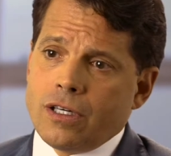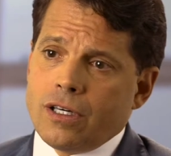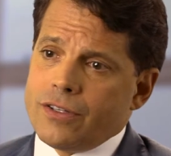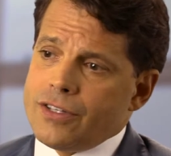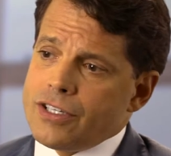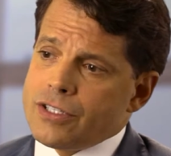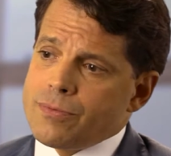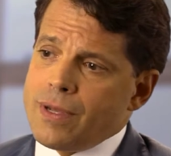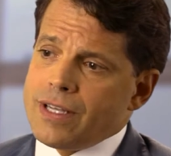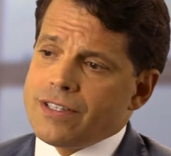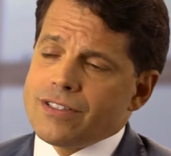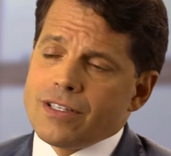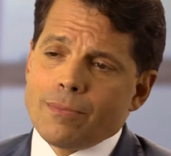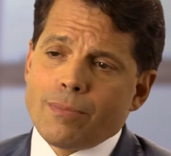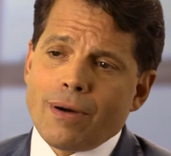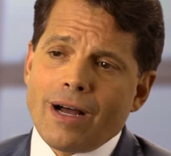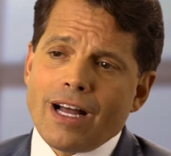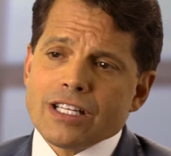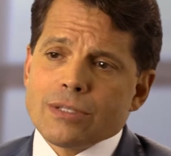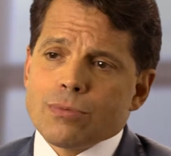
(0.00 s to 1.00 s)
This makes it
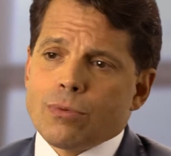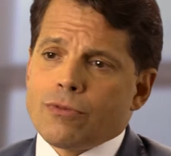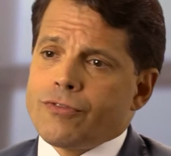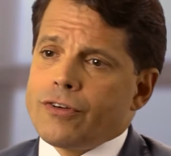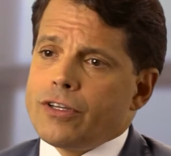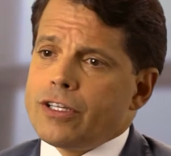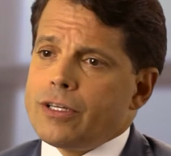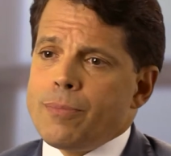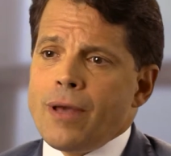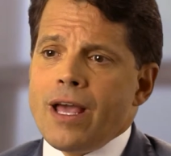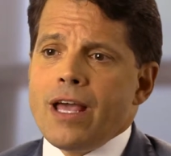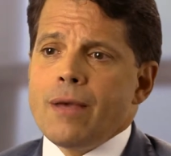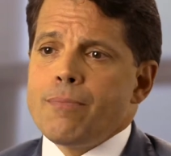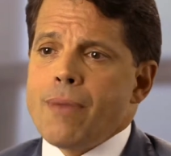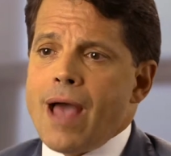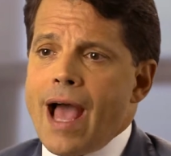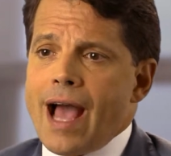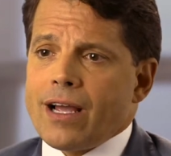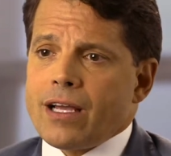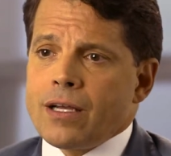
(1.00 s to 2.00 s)
impossible for you to pay it
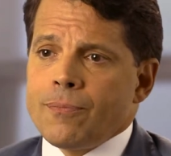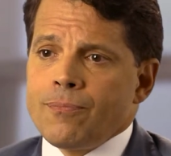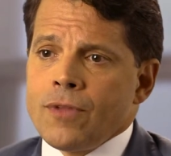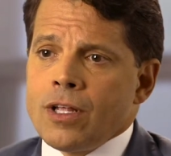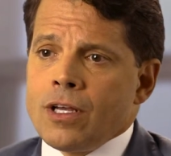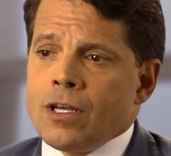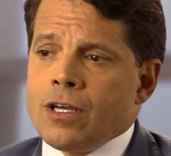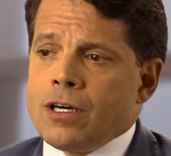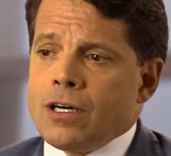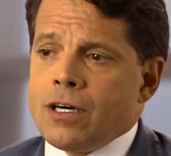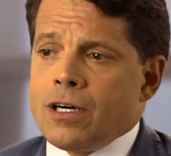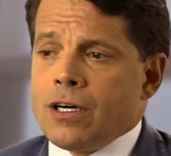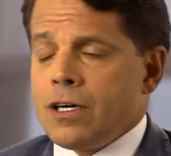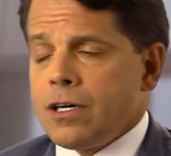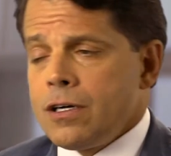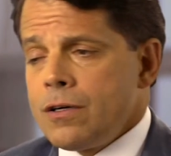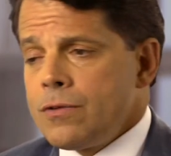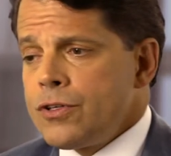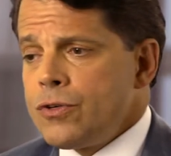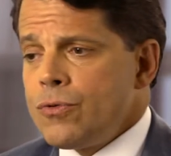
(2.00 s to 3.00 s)
back.
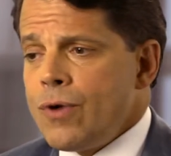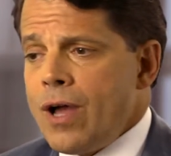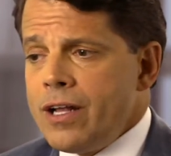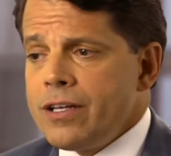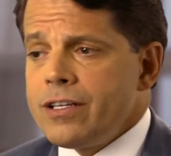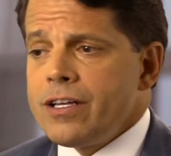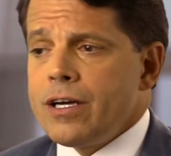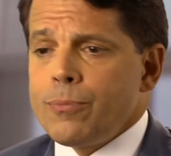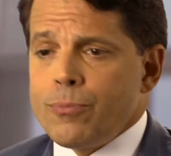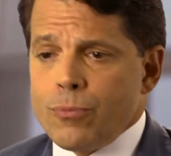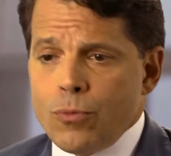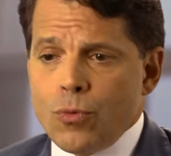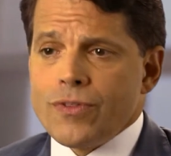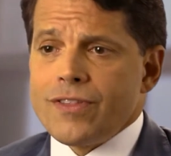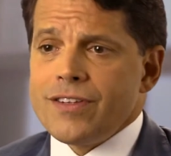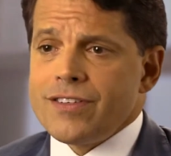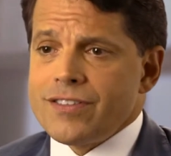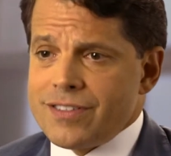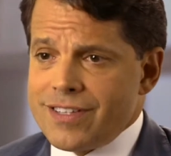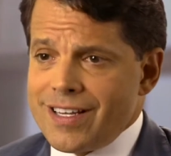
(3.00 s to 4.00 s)
You end up with
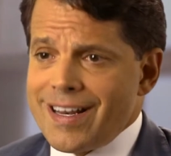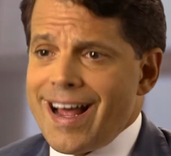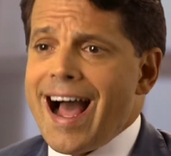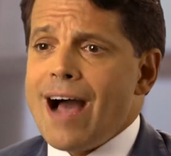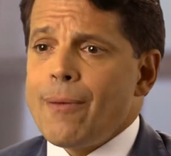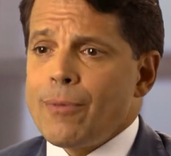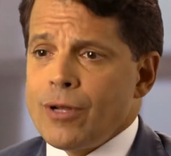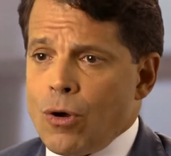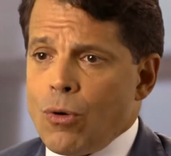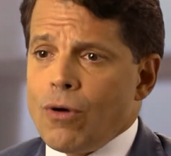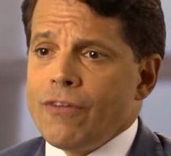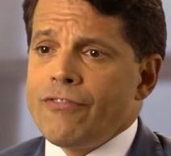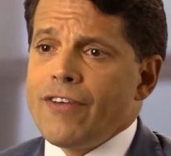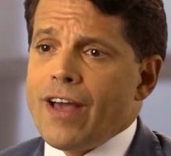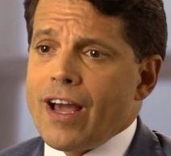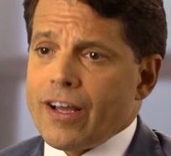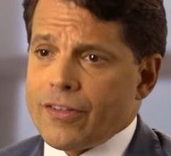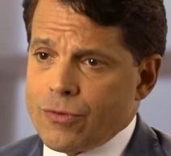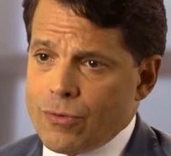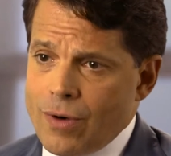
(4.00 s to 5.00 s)
this domino
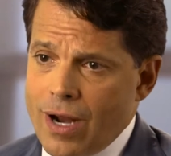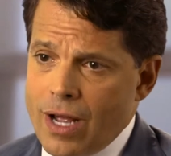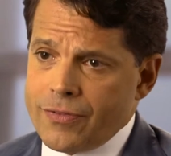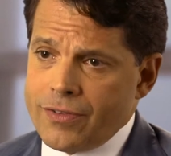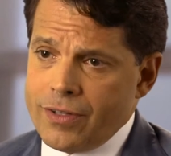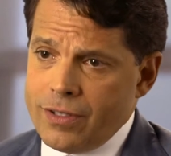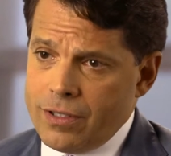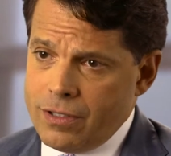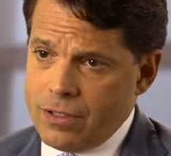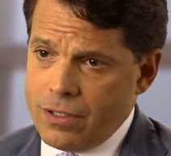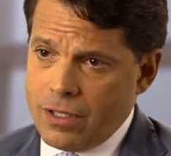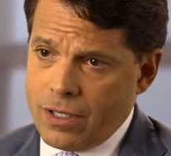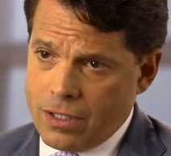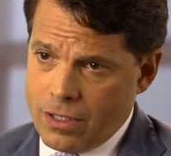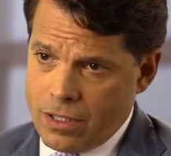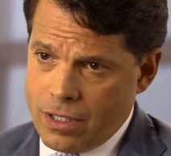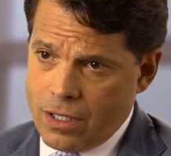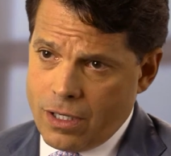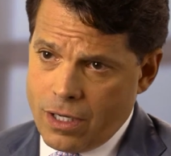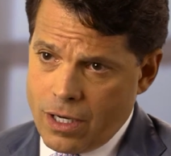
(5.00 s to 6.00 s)
effect throughout the
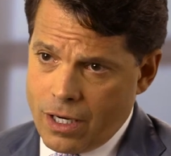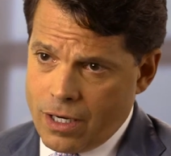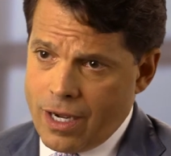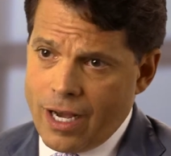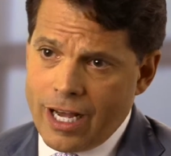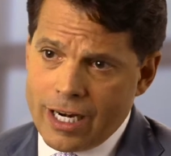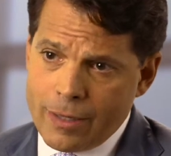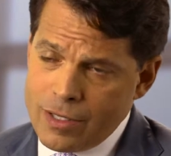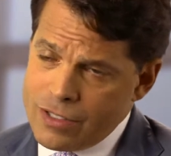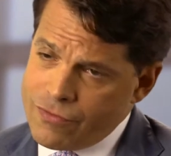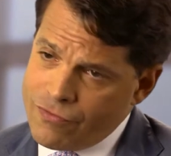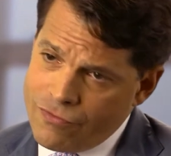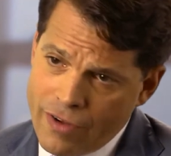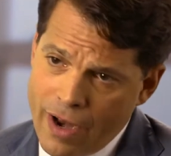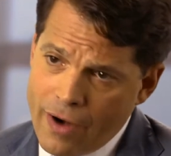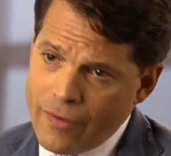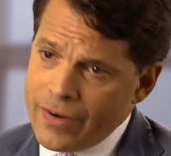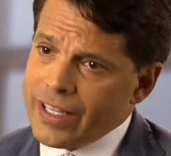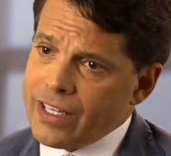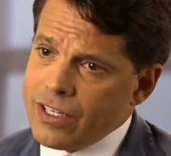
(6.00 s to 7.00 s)
economy. It's
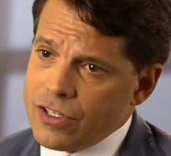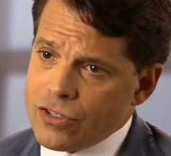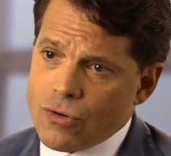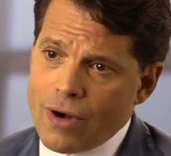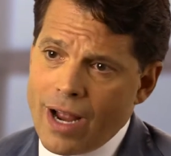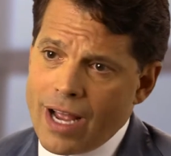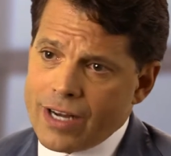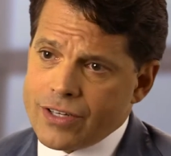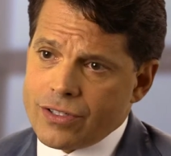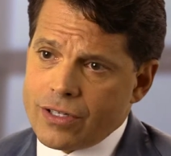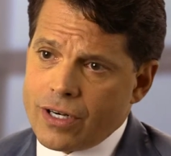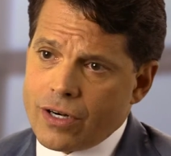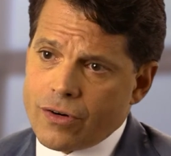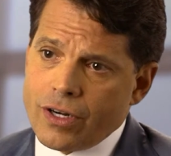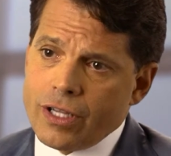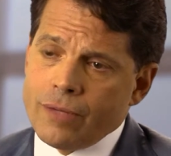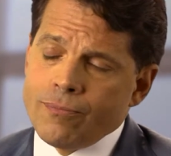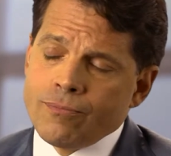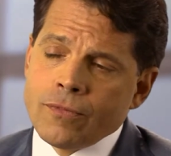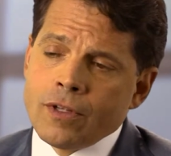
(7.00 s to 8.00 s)
very contractionary.